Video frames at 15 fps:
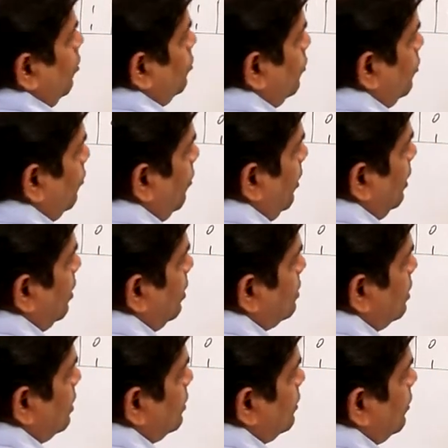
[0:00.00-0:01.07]
So the final
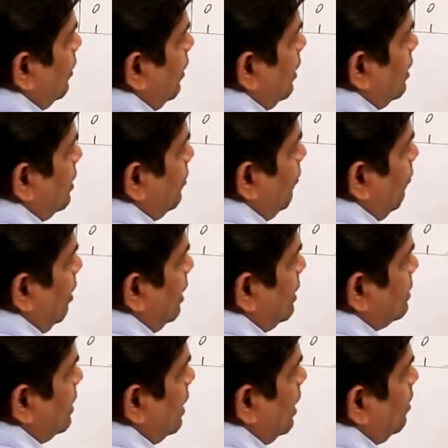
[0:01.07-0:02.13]
answer is
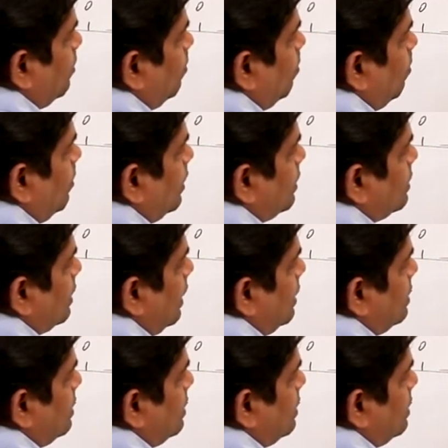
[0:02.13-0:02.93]
yz plus